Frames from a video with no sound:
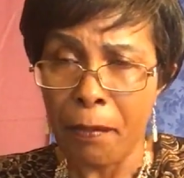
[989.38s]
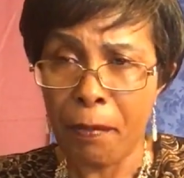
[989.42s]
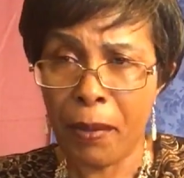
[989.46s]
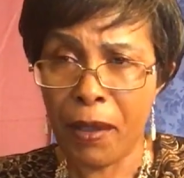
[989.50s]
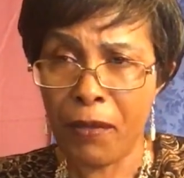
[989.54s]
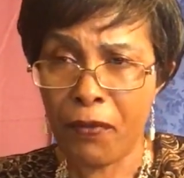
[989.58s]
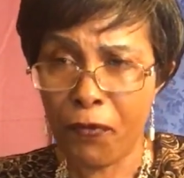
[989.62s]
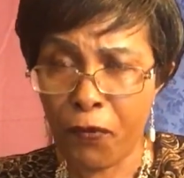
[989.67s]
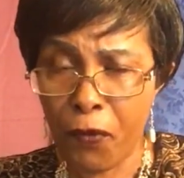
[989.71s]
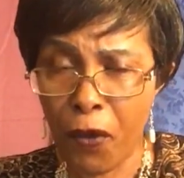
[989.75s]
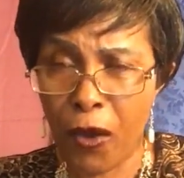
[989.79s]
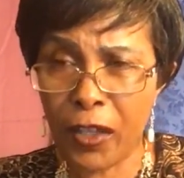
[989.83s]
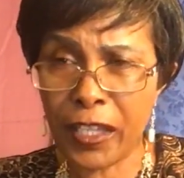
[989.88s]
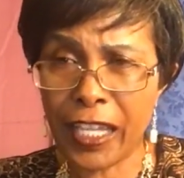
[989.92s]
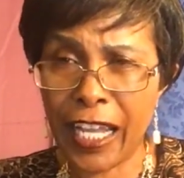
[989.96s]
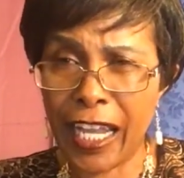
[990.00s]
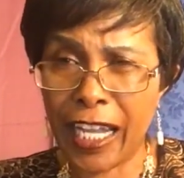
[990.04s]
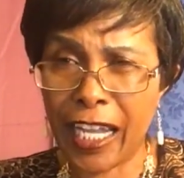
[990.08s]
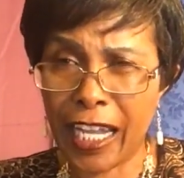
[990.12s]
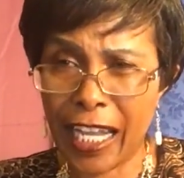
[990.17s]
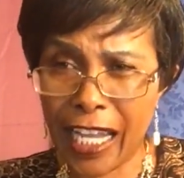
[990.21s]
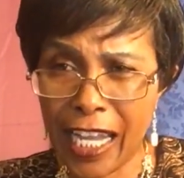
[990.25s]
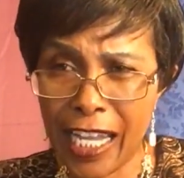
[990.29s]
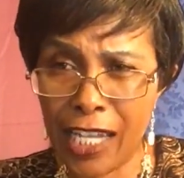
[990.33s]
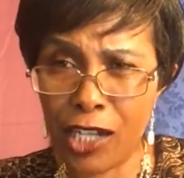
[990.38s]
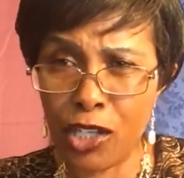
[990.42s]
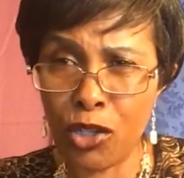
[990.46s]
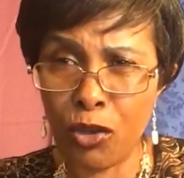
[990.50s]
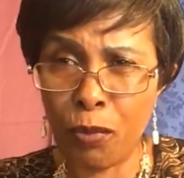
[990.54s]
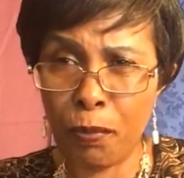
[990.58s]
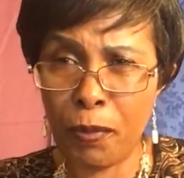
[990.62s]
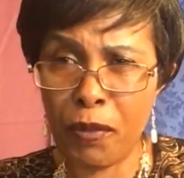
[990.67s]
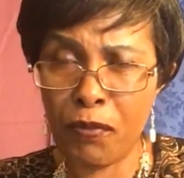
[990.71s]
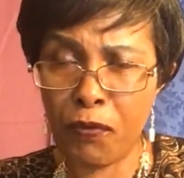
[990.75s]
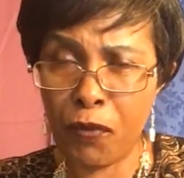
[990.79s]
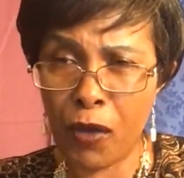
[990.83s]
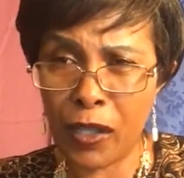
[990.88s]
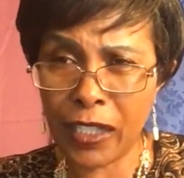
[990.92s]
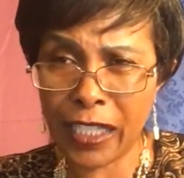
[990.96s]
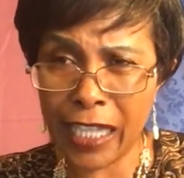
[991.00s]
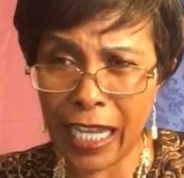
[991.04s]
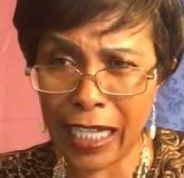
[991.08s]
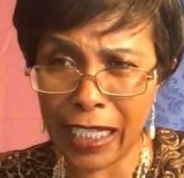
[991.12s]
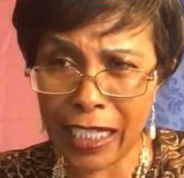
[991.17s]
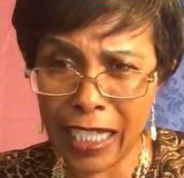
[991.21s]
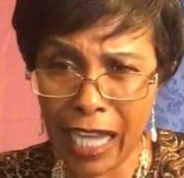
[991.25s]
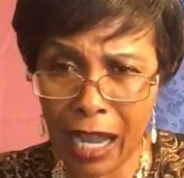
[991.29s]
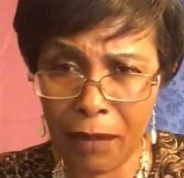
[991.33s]
Before they kill you, before
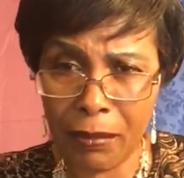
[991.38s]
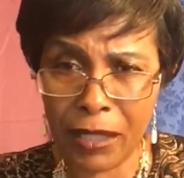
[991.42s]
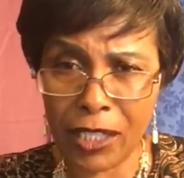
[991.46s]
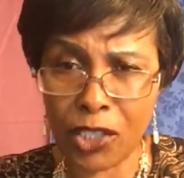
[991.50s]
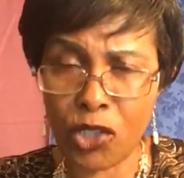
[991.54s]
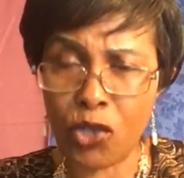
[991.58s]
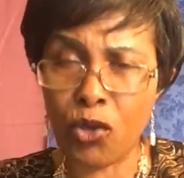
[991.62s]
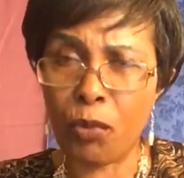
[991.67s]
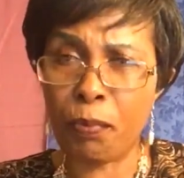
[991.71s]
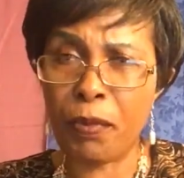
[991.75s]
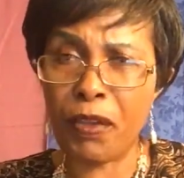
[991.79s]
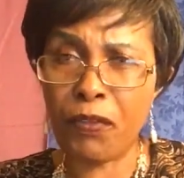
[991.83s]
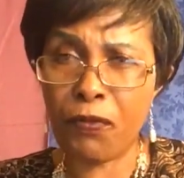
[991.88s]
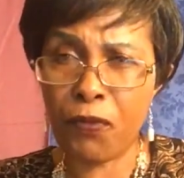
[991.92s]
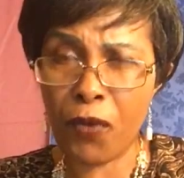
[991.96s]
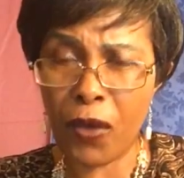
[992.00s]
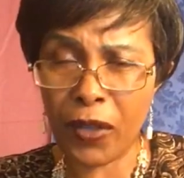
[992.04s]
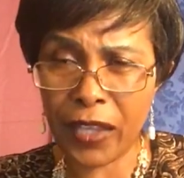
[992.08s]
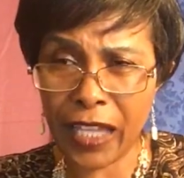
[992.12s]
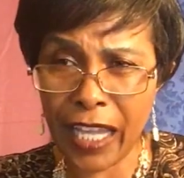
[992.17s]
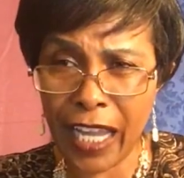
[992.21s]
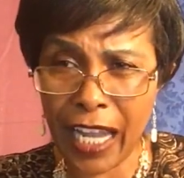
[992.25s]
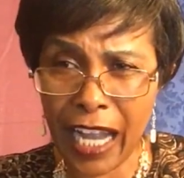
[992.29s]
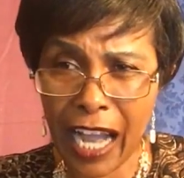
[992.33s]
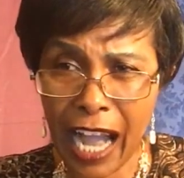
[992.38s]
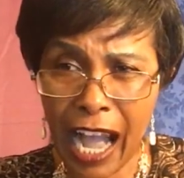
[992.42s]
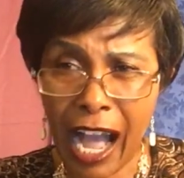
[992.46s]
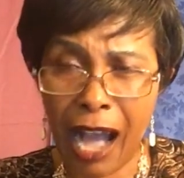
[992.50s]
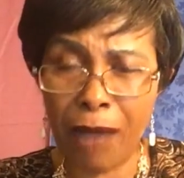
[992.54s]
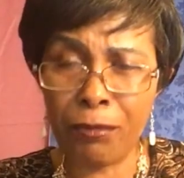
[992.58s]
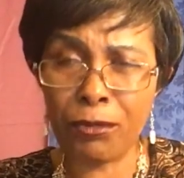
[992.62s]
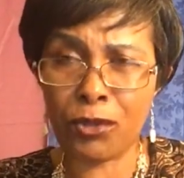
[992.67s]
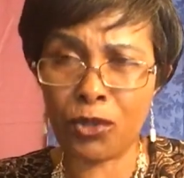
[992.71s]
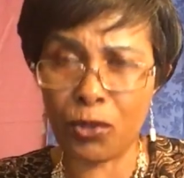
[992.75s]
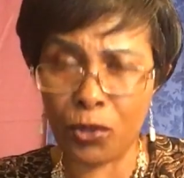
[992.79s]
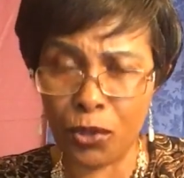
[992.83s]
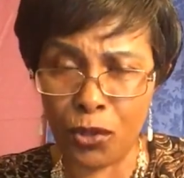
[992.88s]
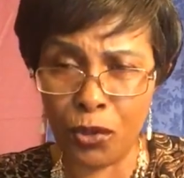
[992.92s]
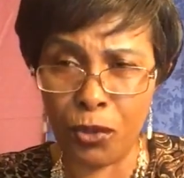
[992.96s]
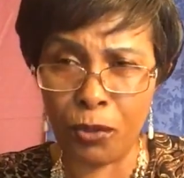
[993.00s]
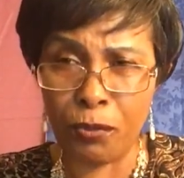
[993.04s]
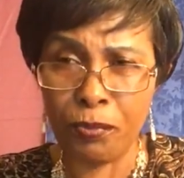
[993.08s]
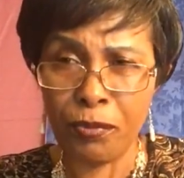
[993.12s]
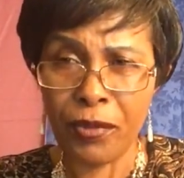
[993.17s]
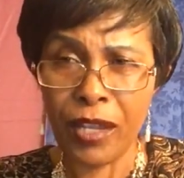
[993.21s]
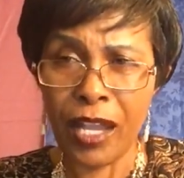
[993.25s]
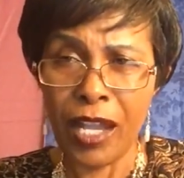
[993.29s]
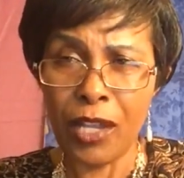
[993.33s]
they damage you, before they come to
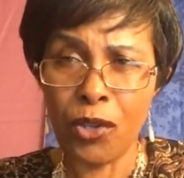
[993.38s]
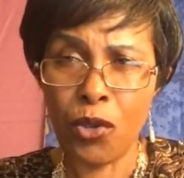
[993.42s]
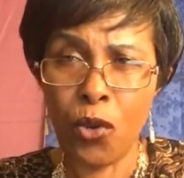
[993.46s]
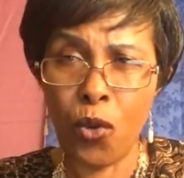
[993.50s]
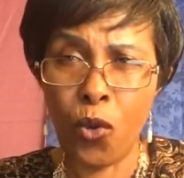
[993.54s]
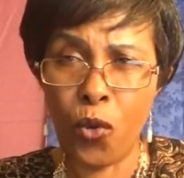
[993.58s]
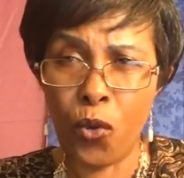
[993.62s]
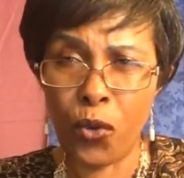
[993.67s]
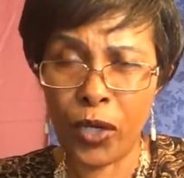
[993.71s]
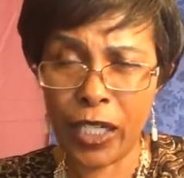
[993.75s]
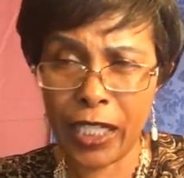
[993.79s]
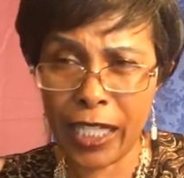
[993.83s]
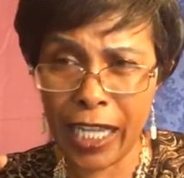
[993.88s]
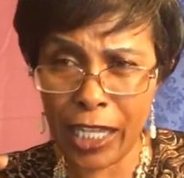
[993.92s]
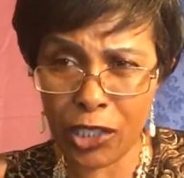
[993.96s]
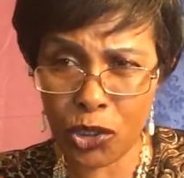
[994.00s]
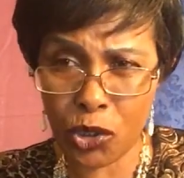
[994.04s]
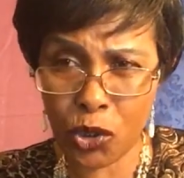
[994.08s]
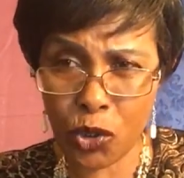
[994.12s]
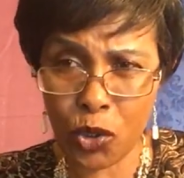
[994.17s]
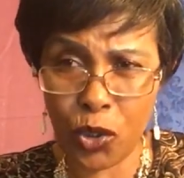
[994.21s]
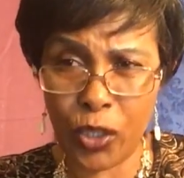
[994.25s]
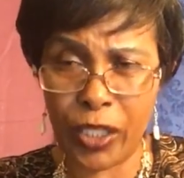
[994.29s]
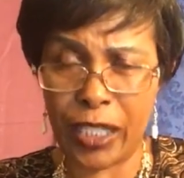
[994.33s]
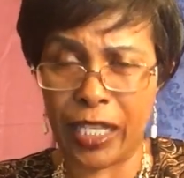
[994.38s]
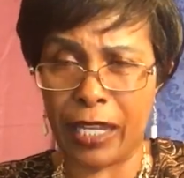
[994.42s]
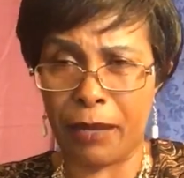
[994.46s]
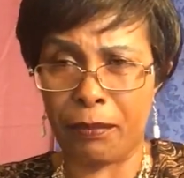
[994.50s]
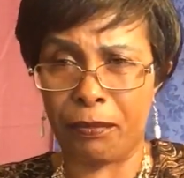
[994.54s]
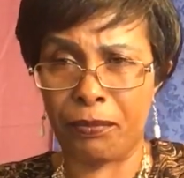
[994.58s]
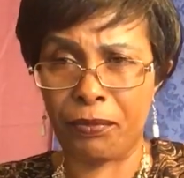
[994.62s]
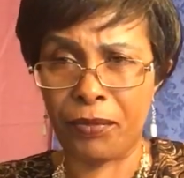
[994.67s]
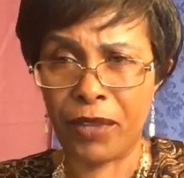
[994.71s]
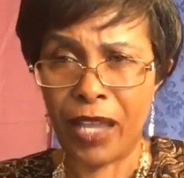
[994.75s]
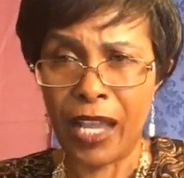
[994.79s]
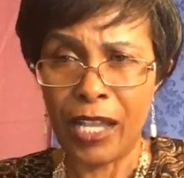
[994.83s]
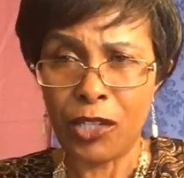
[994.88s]
you, you will destroy them.